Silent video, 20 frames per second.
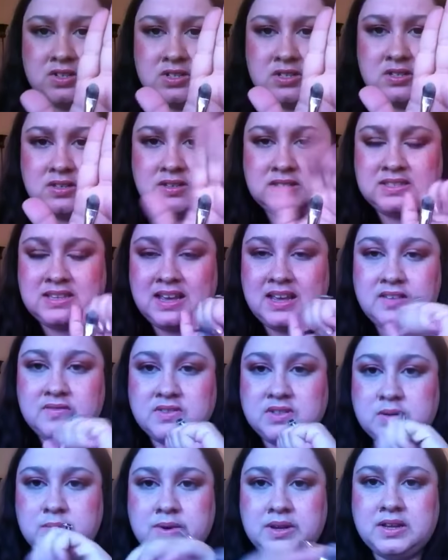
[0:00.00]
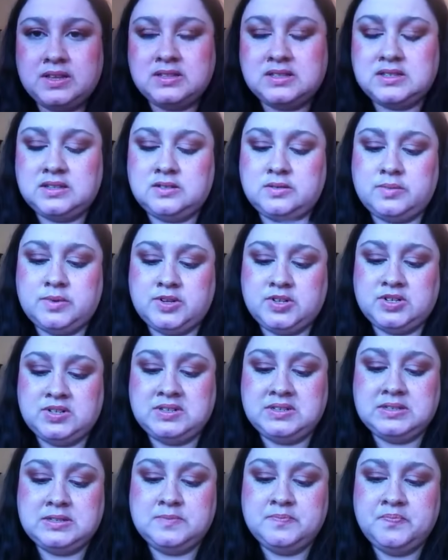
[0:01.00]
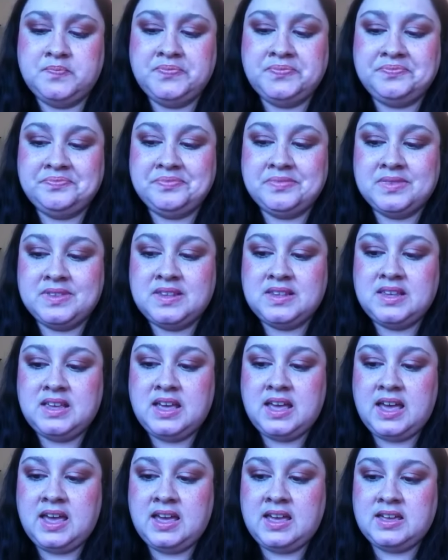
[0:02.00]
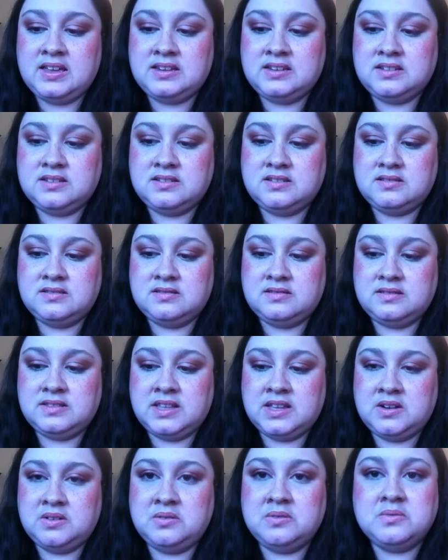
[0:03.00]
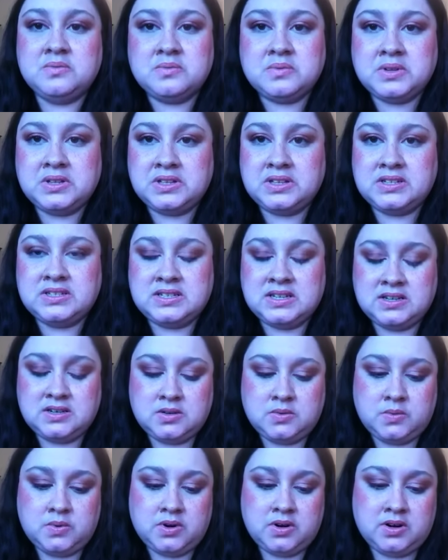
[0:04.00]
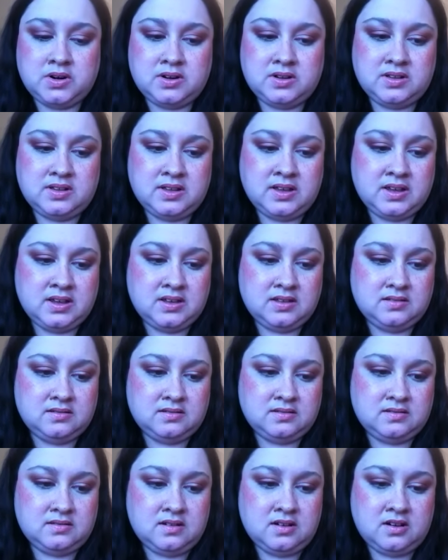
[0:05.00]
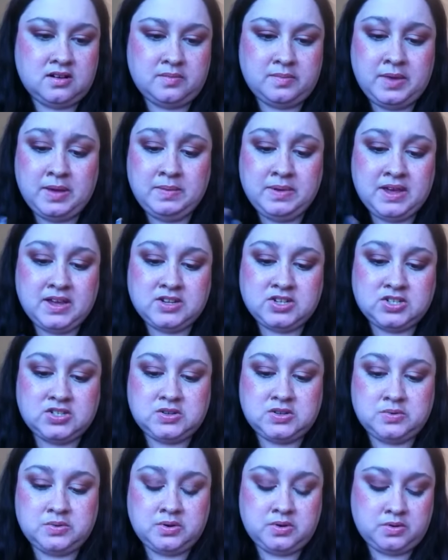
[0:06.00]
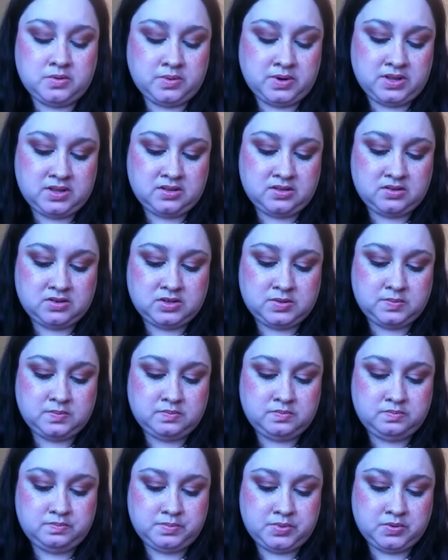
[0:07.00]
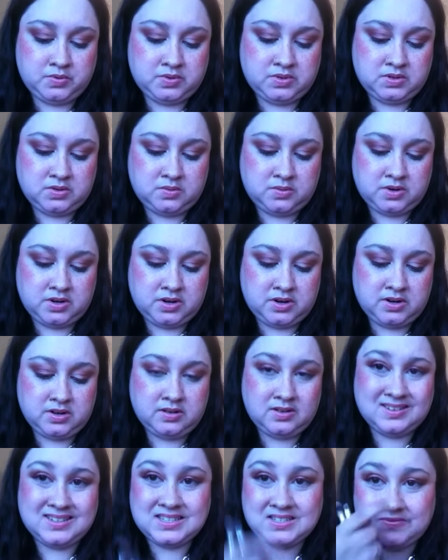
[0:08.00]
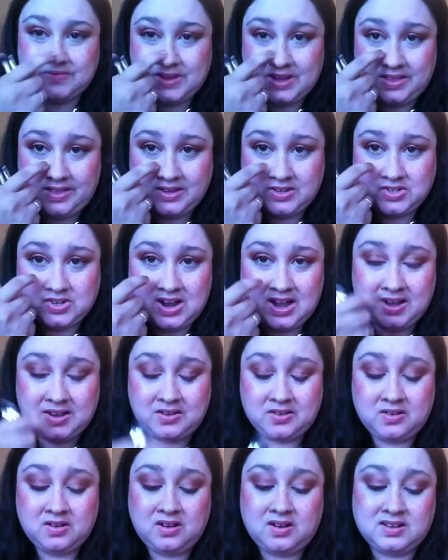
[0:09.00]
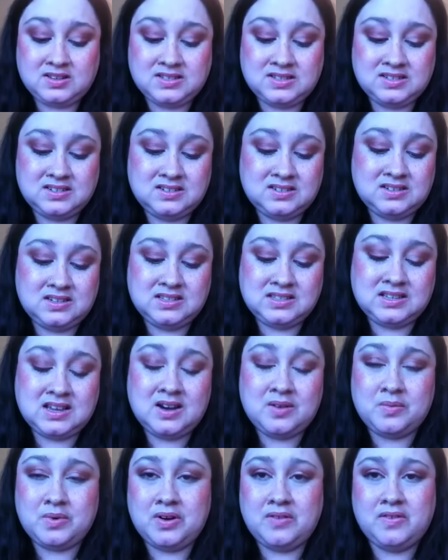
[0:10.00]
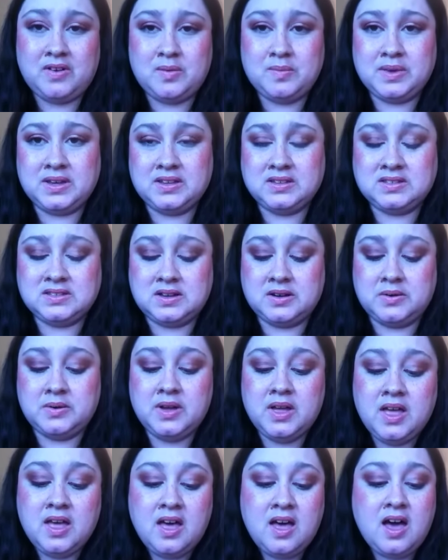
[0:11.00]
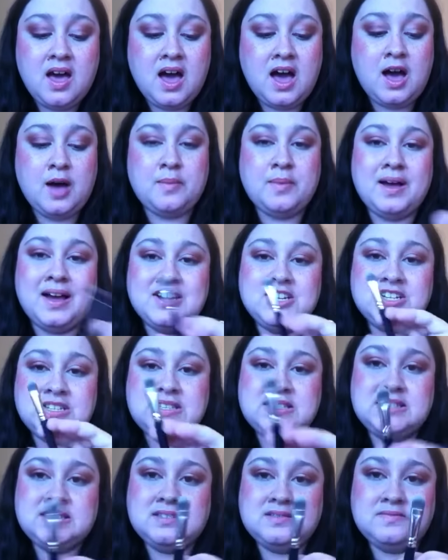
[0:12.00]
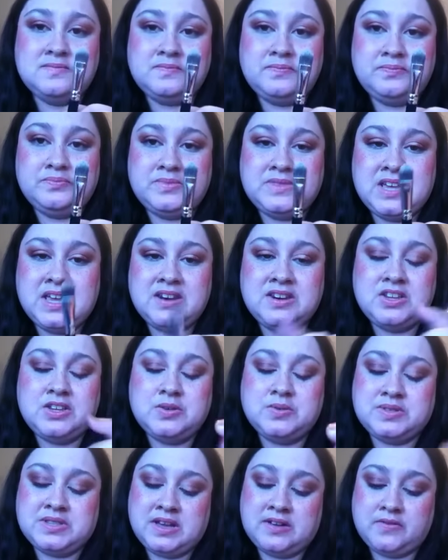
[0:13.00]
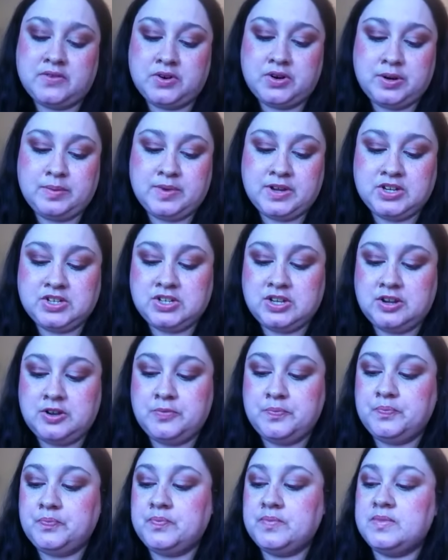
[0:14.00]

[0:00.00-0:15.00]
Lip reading: just because I have so many concealer brushes and they don't really tend to work. or maybe I don't know the way that they're supposed to work, because if I like drag it across, it's kind of rough on me. So I just tend to use that for cream eyeshadow.